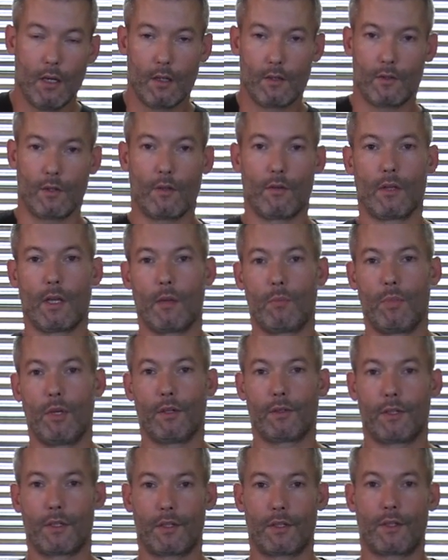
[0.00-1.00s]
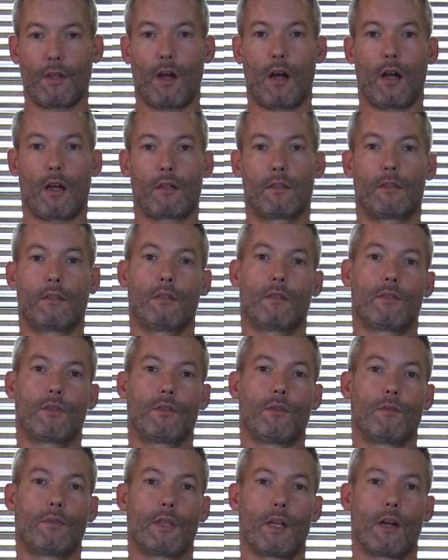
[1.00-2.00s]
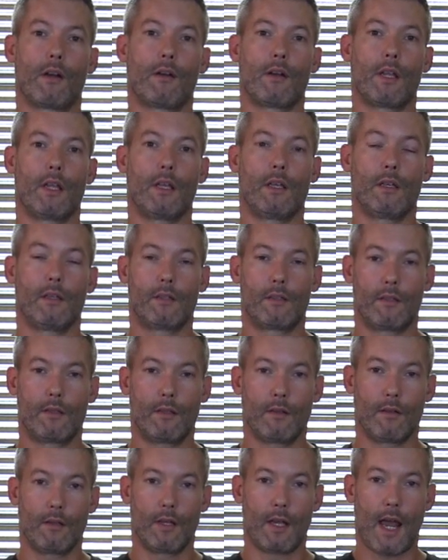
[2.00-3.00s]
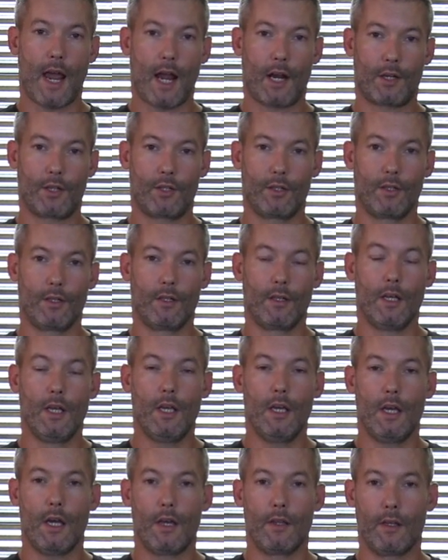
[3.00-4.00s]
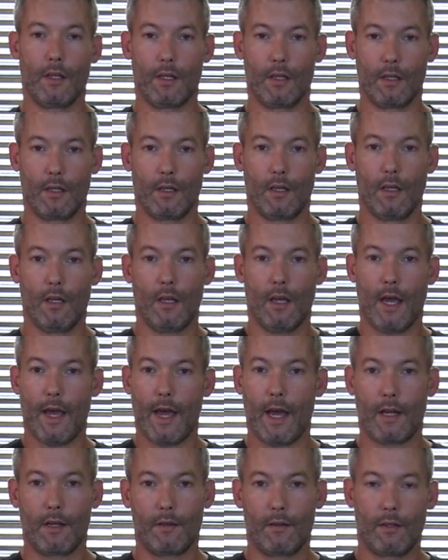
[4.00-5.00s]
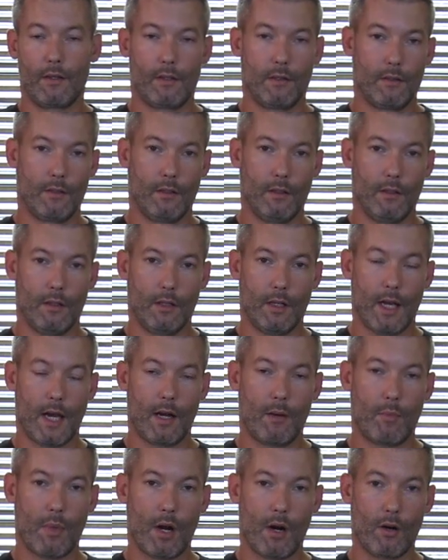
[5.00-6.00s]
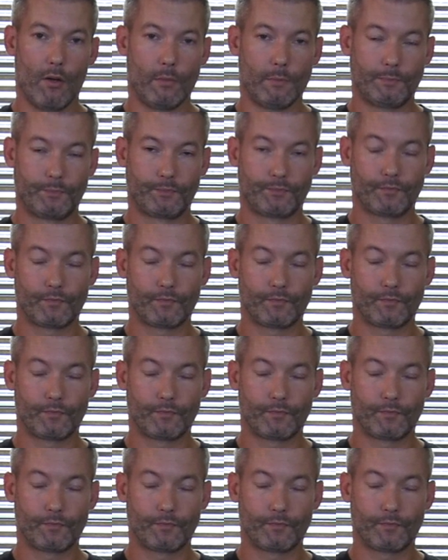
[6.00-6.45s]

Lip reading: So they built the stock to suit their needs, the action, and then add a barrel.